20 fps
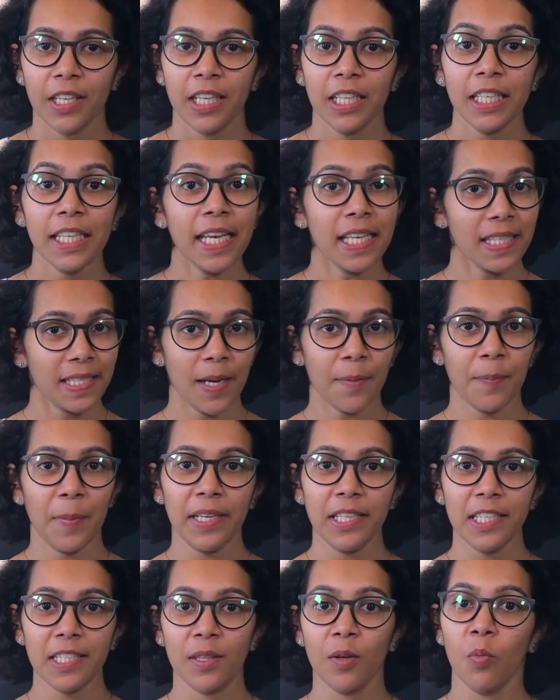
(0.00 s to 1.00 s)
Yes, I
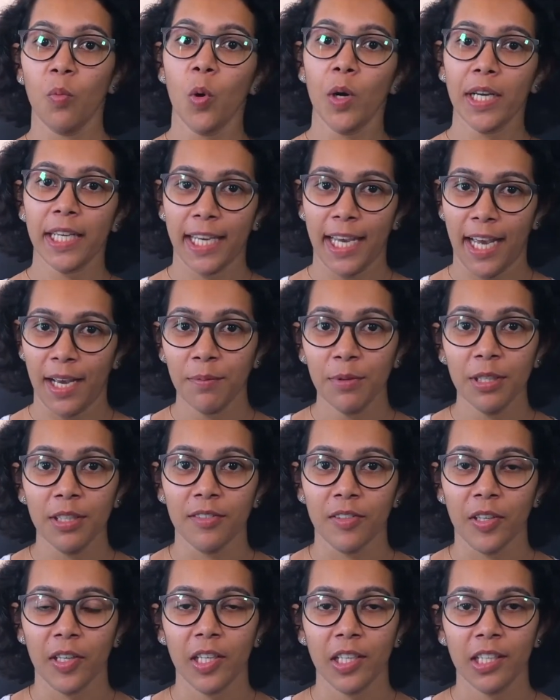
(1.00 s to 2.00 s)
meant the
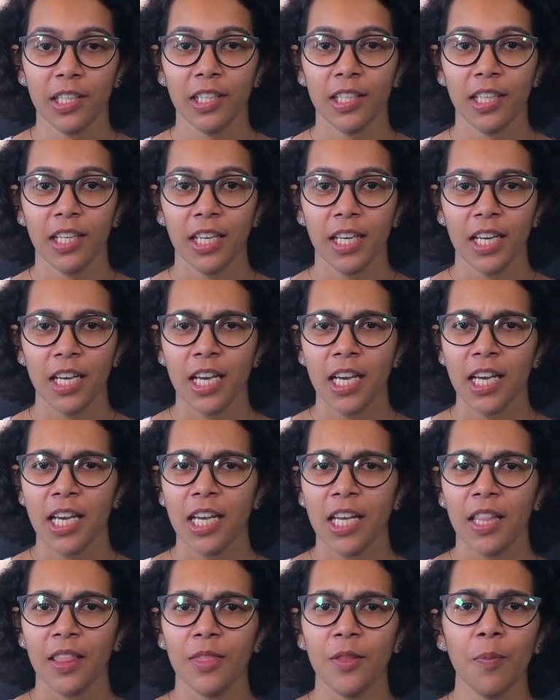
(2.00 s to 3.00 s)
vocabulary.
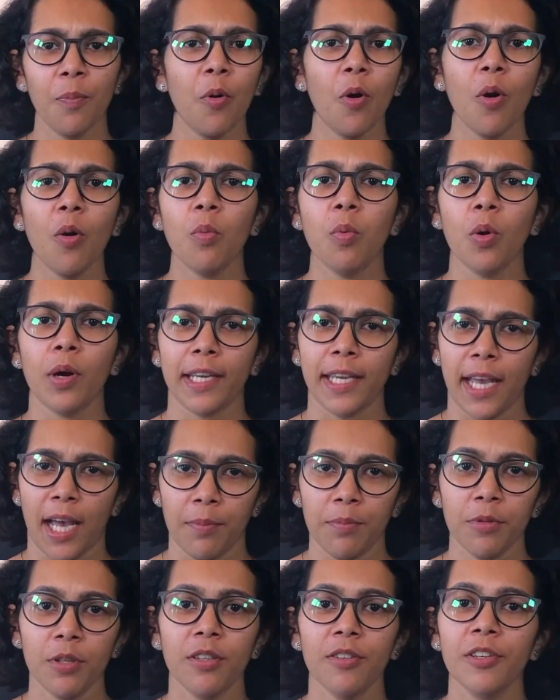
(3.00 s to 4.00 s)
The more
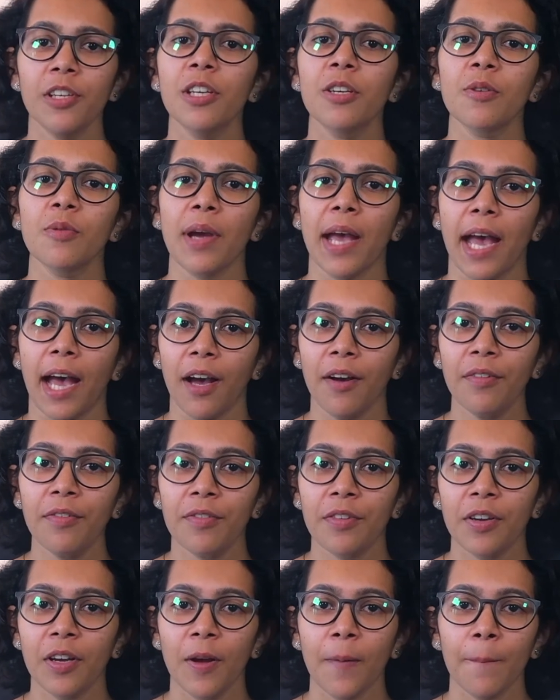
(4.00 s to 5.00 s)
vocabulary you
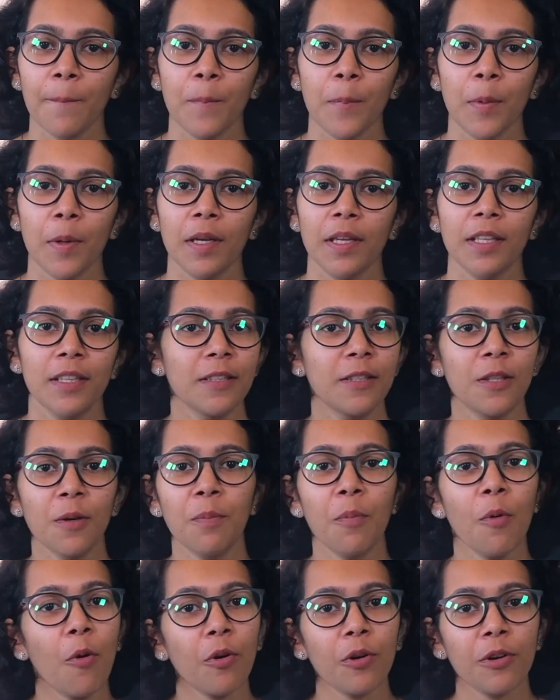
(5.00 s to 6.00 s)
have, the
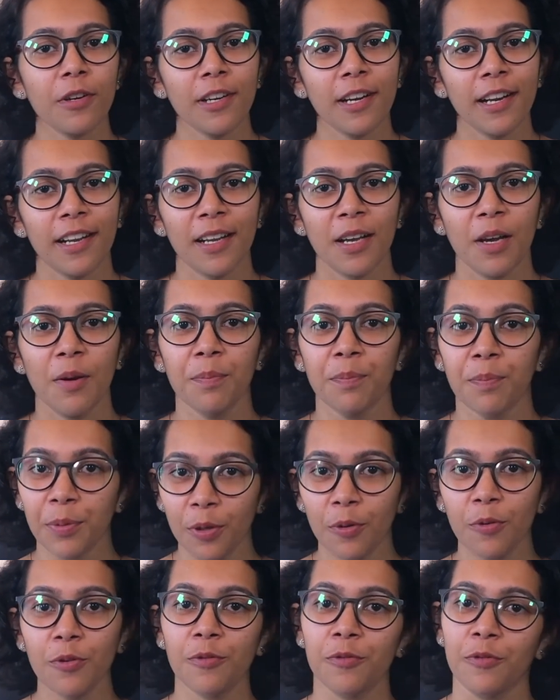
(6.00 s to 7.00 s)
more
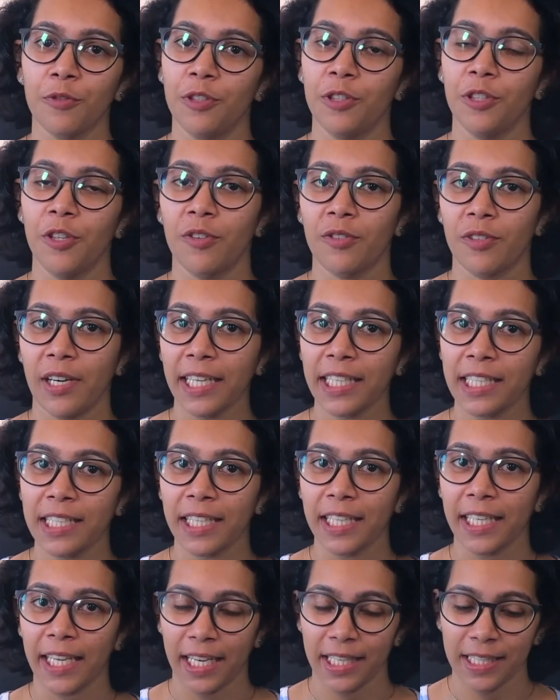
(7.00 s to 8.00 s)
beautiful your
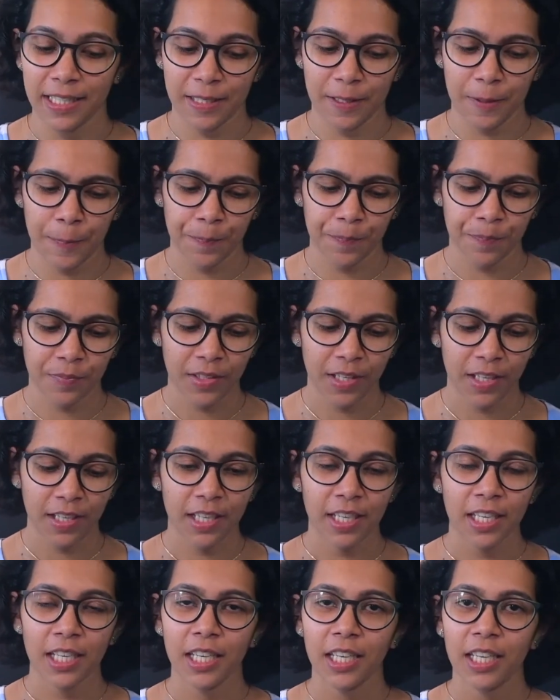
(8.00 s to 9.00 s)
writing gets.
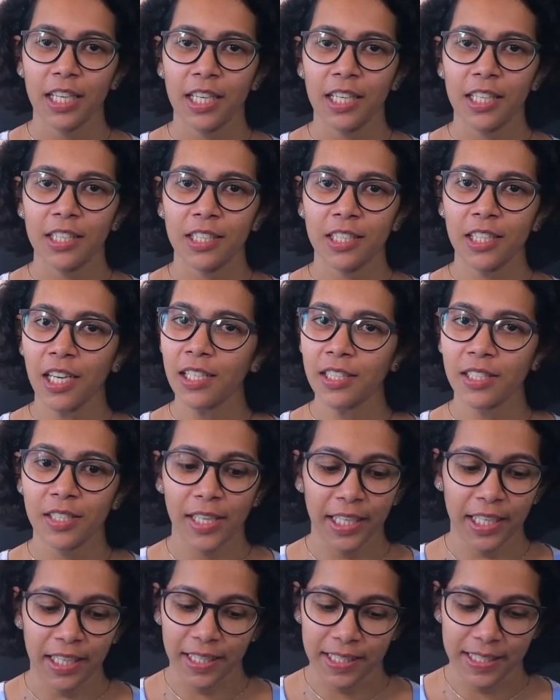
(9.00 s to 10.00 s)
Just
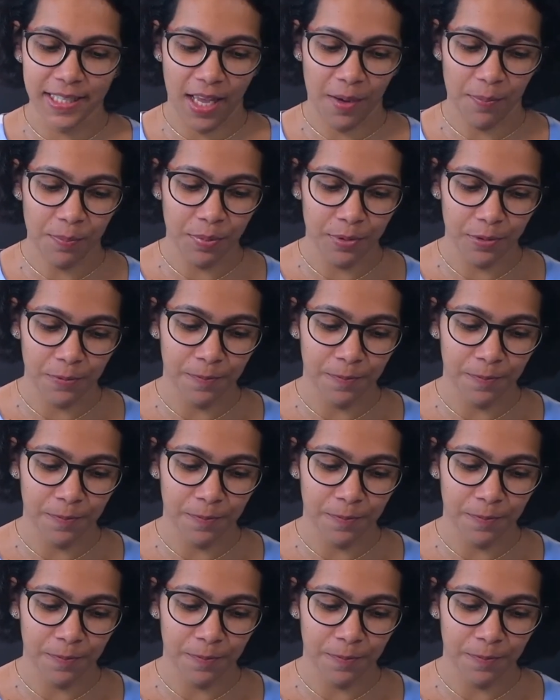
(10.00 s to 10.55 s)
take an example.